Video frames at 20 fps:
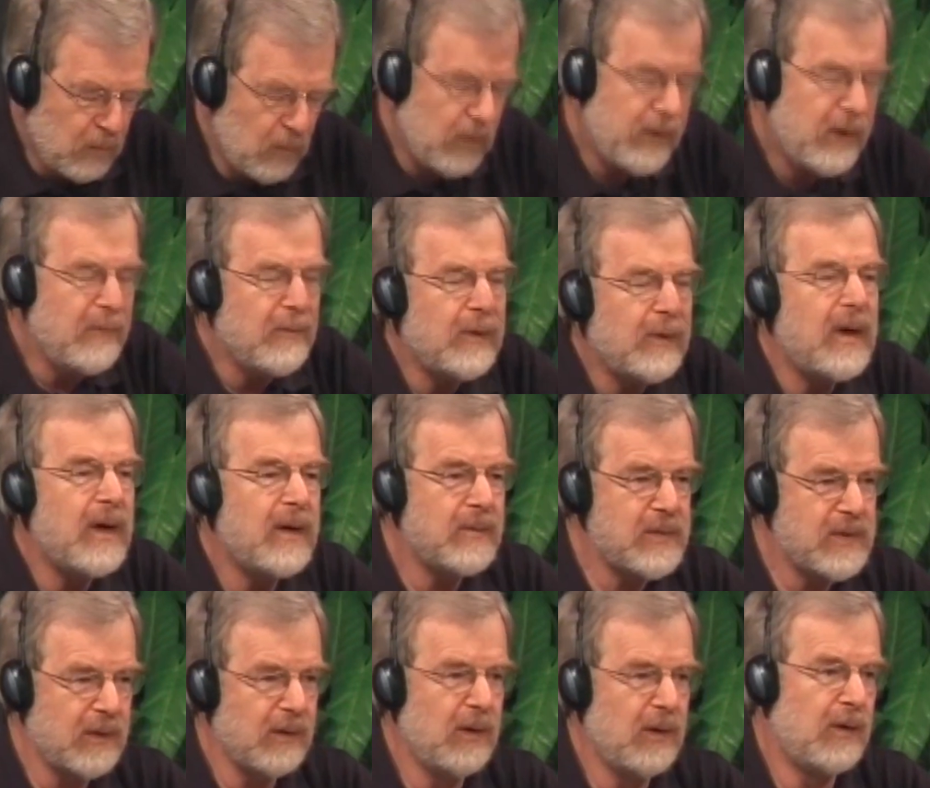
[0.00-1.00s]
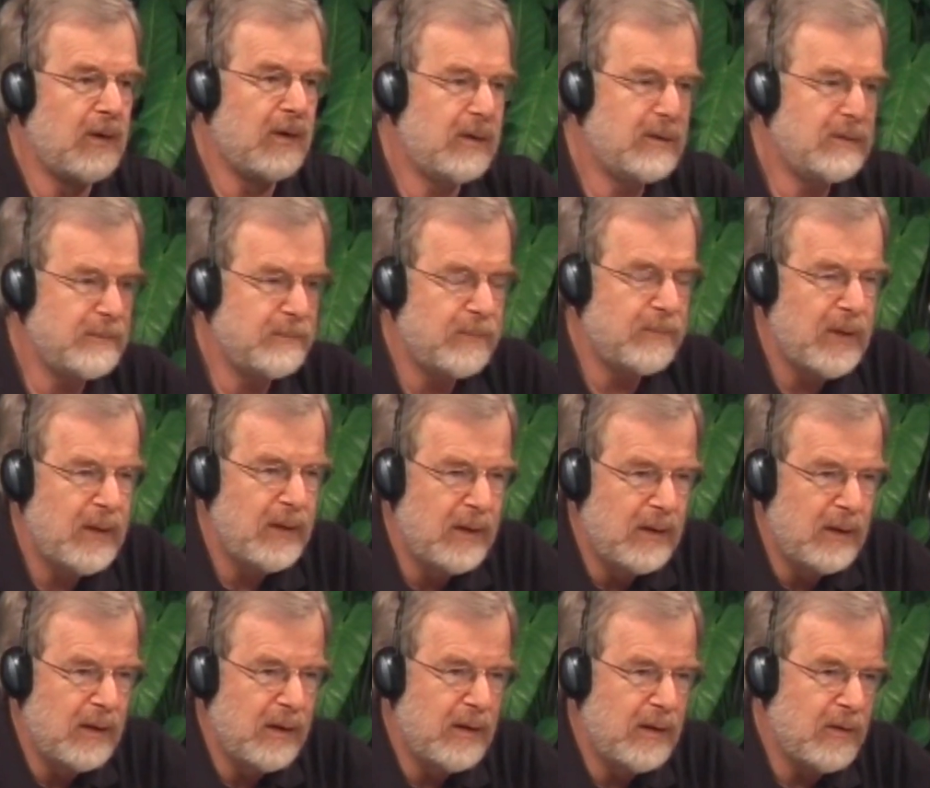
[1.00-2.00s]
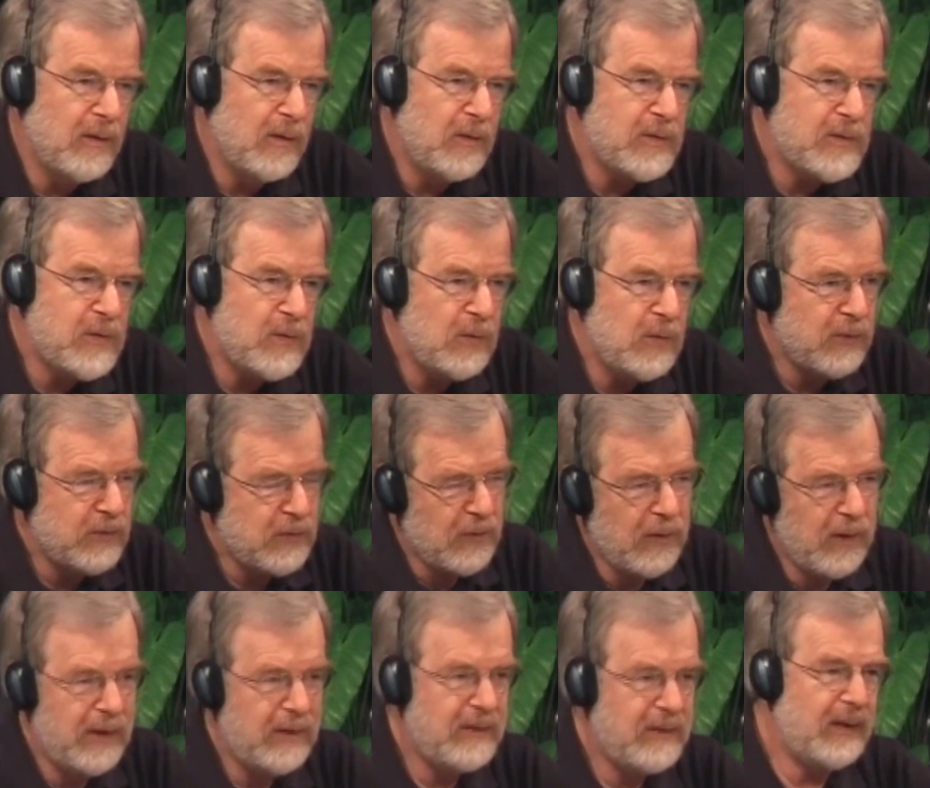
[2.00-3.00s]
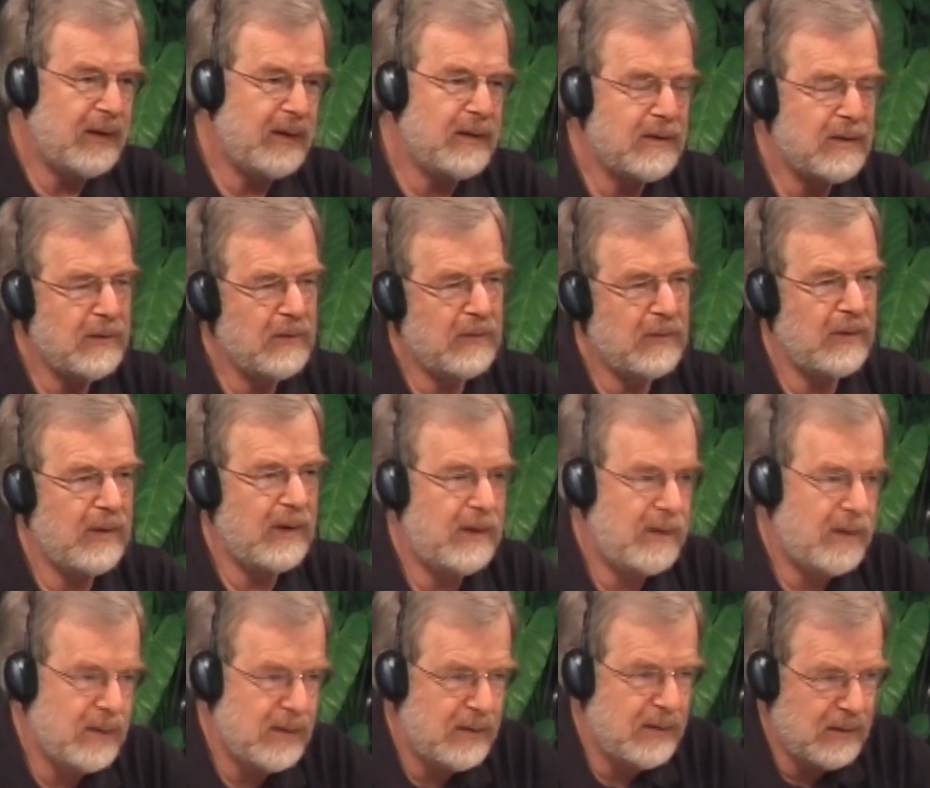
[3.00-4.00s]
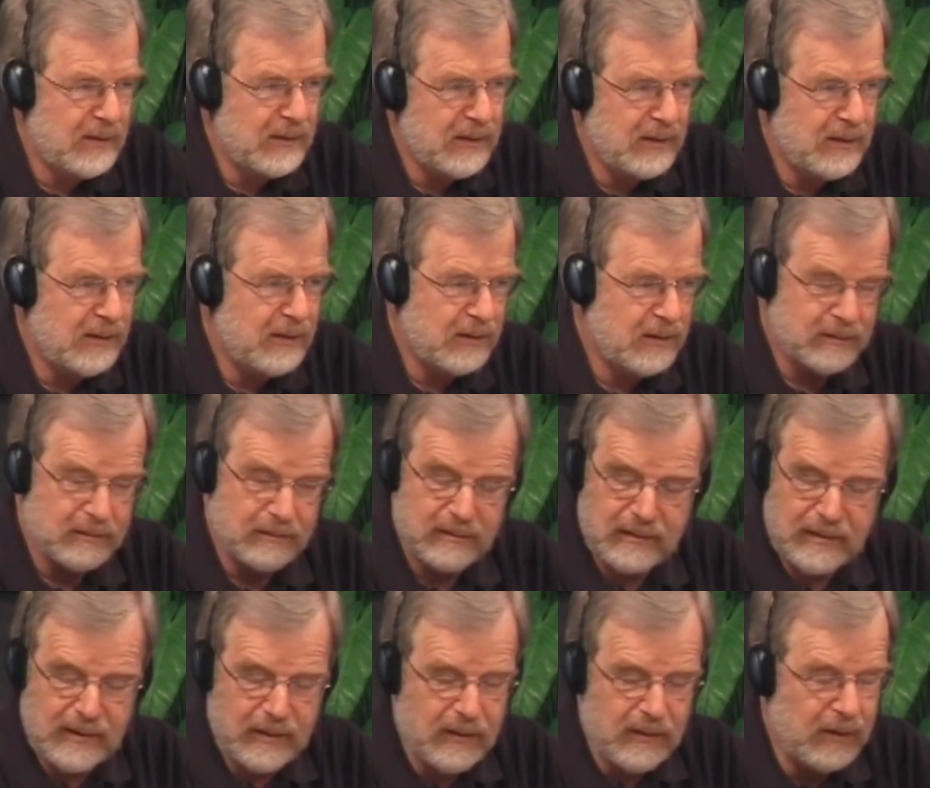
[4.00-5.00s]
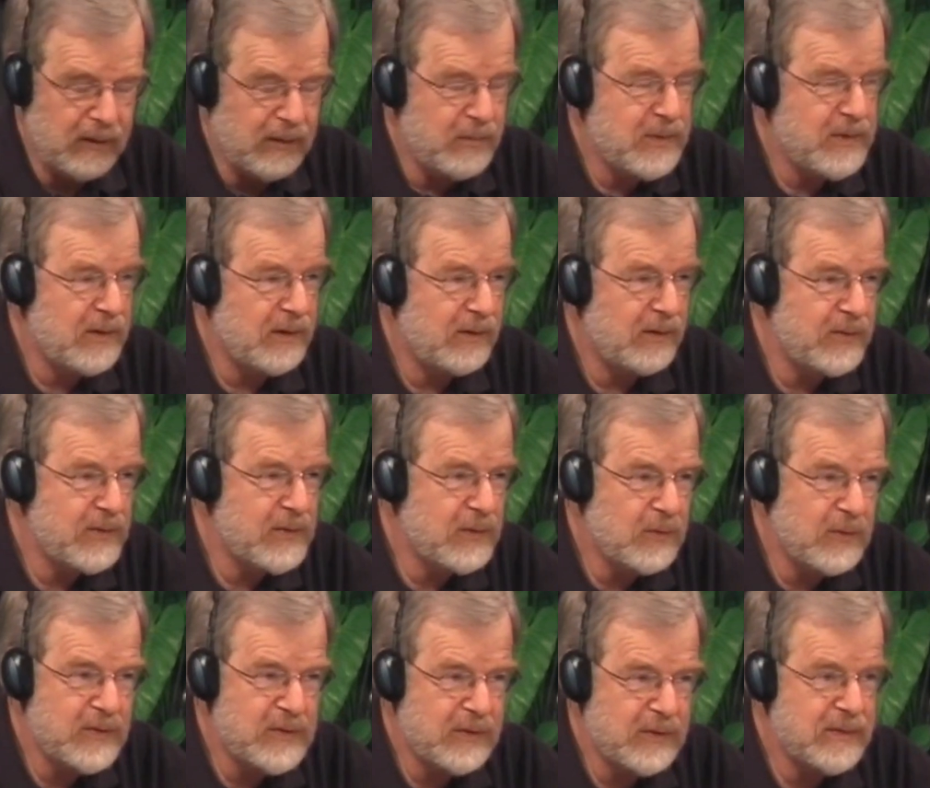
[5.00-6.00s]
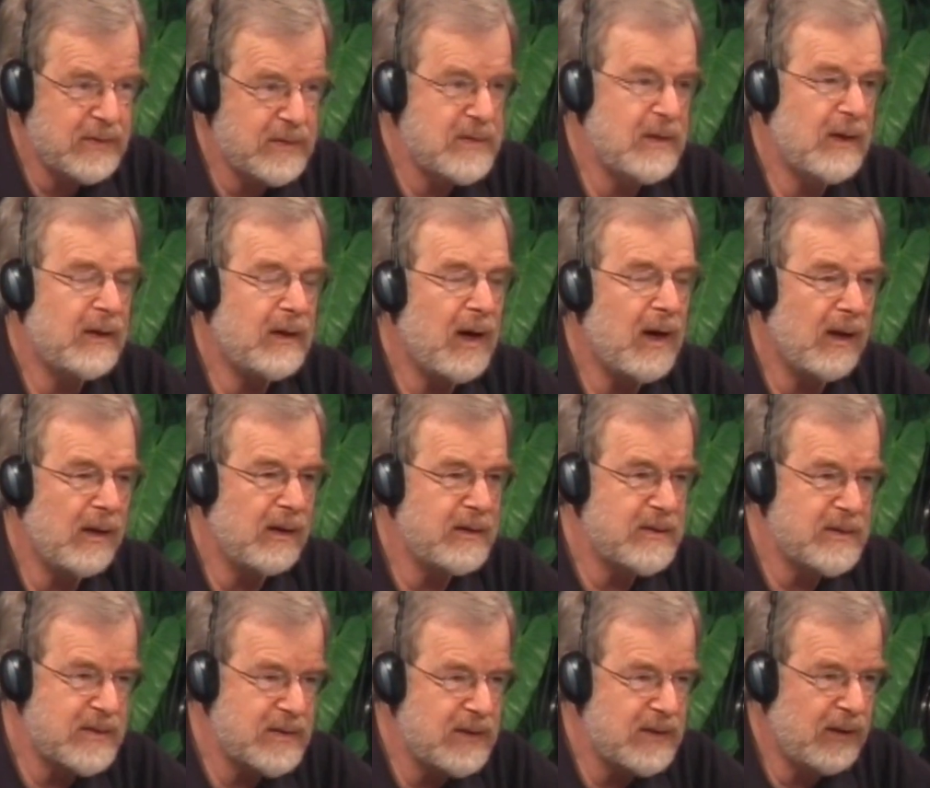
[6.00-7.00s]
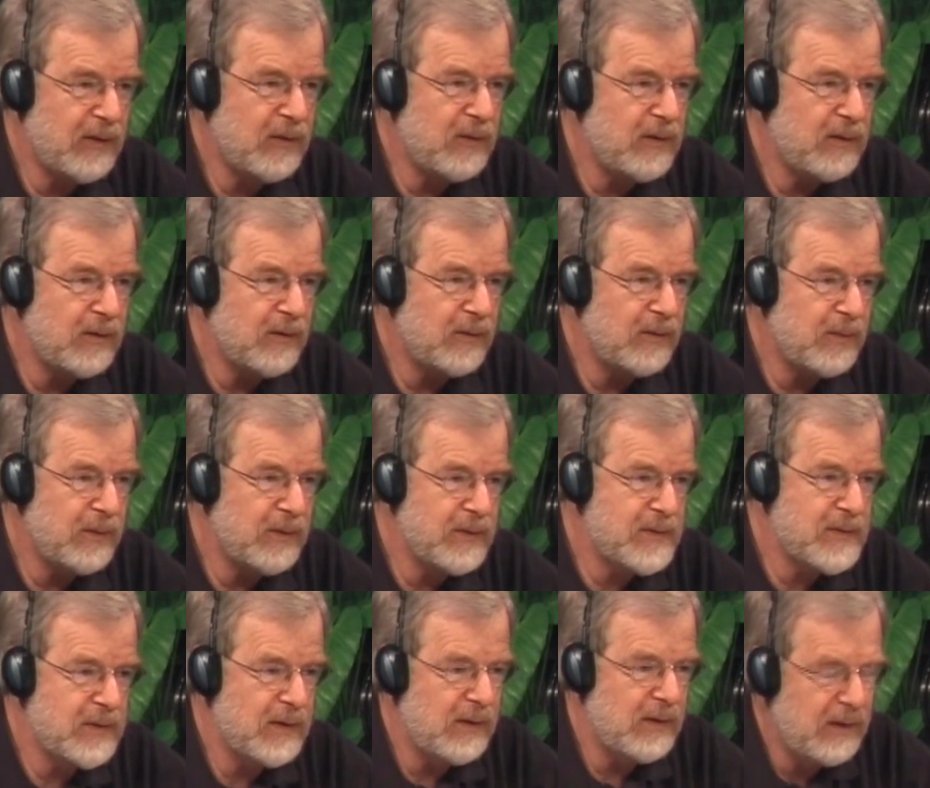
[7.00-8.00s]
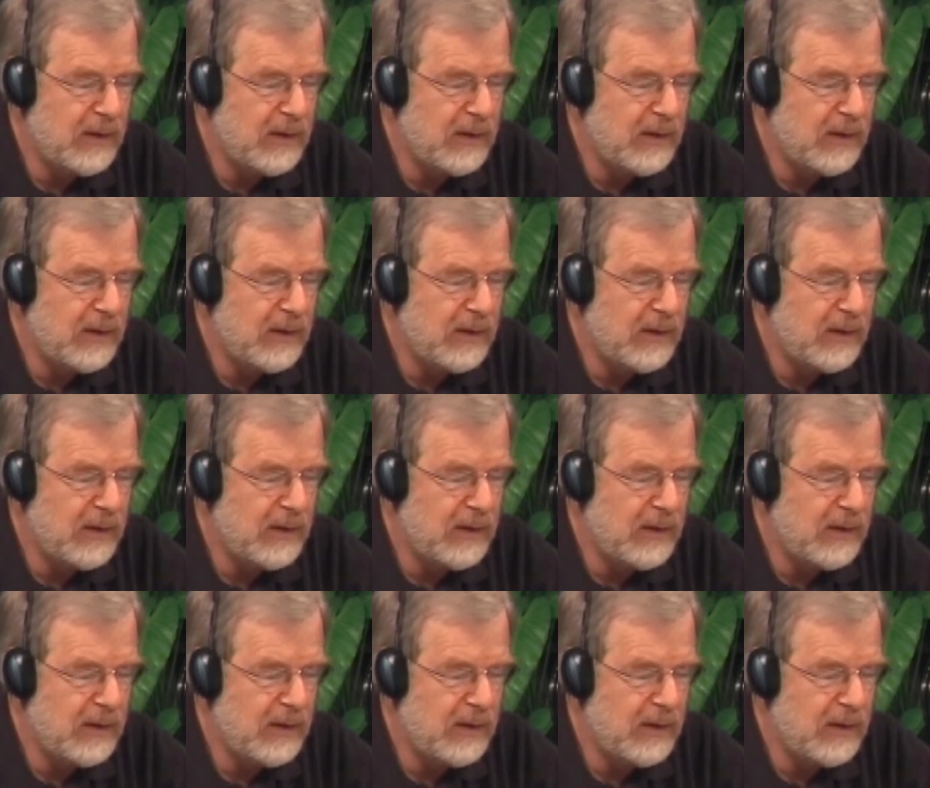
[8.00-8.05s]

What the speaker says: whatever comes along, those who are trying to integrate, they call themselves Christian psychologists, psychotherapists,